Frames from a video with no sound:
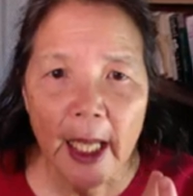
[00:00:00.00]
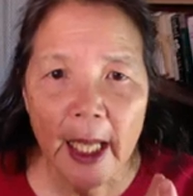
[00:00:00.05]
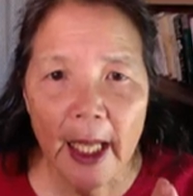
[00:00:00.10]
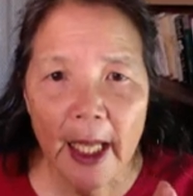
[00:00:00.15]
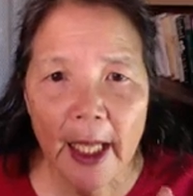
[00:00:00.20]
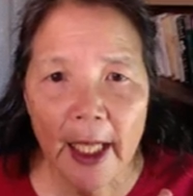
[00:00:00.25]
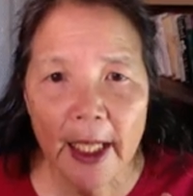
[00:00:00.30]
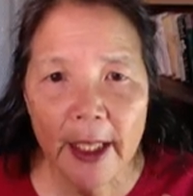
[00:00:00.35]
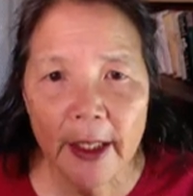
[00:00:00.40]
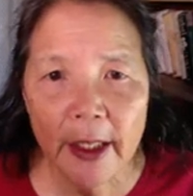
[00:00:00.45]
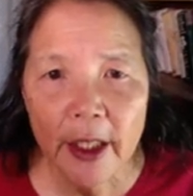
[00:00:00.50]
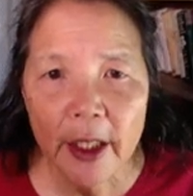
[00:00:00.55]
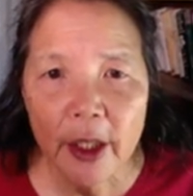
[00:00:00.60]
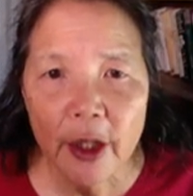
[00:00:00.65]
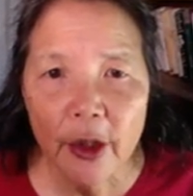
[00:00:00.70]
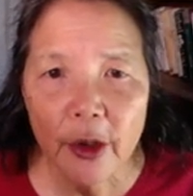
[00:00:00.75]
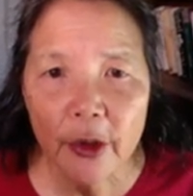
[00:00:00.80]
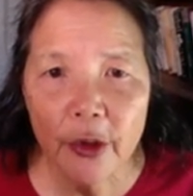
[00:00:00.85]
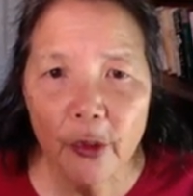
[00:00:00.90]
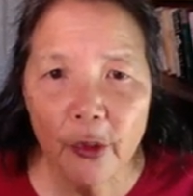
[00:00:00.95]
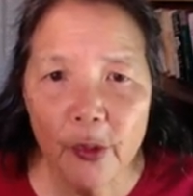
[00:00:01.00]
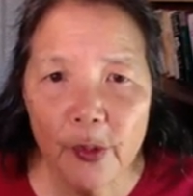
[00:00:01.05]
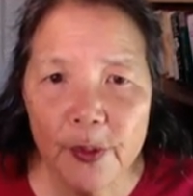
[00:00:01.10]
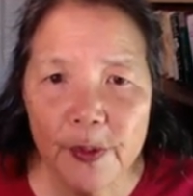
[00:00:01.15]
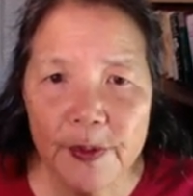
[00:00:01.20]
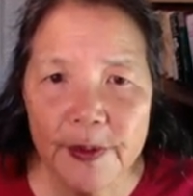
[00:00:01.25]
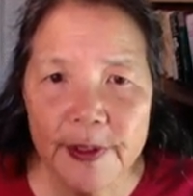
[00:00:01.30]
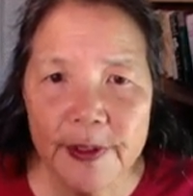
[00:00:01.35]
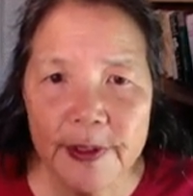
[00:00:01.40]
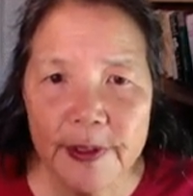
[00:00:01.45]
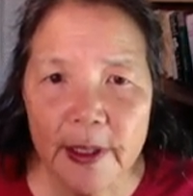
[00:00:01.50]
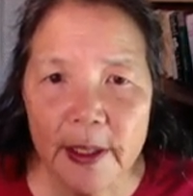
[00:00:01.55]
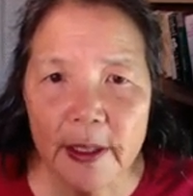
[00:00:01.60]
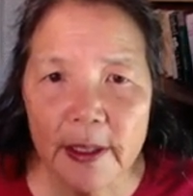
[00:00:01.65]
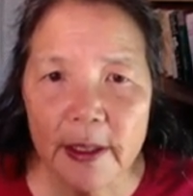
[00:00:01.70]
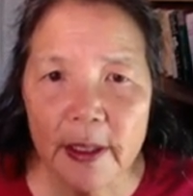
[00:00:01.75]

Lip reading: and those